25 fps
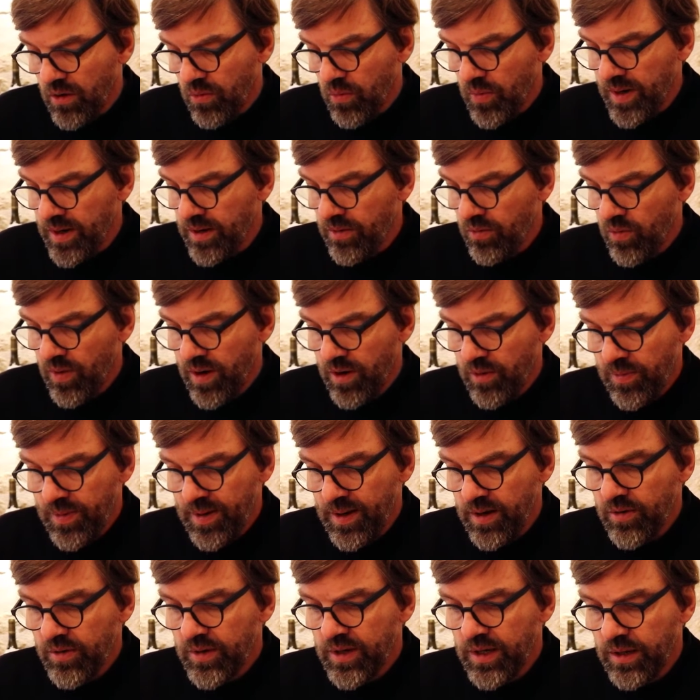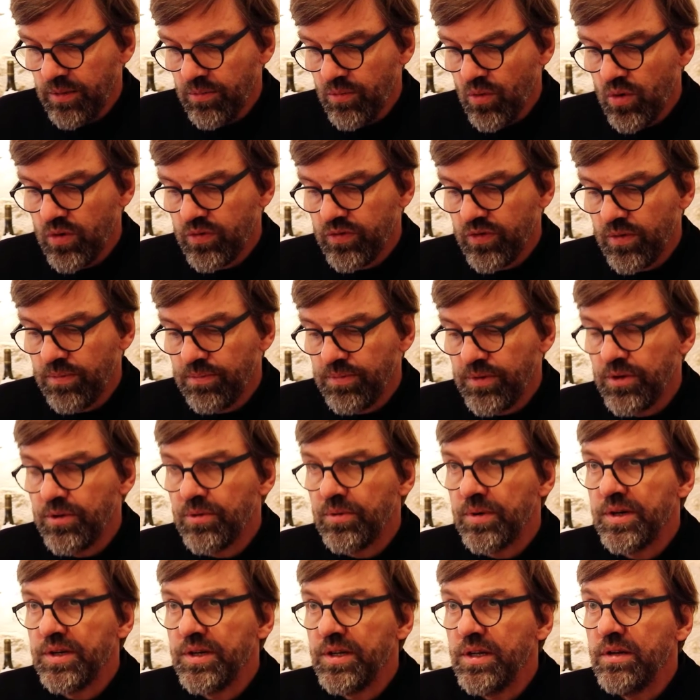where we're looking more for
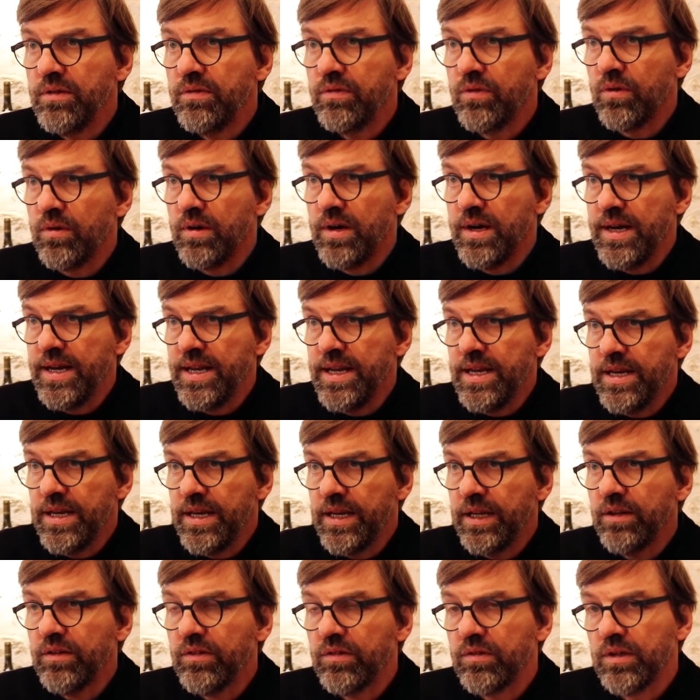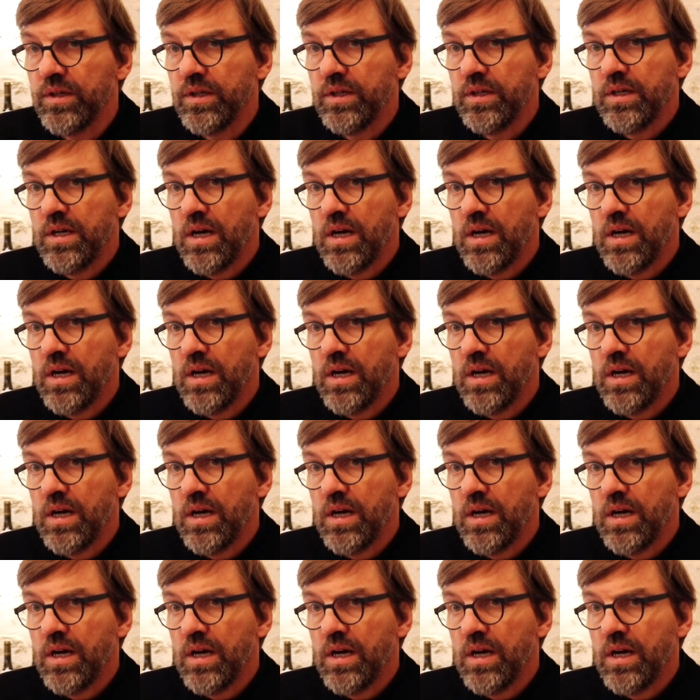purity, for leanness,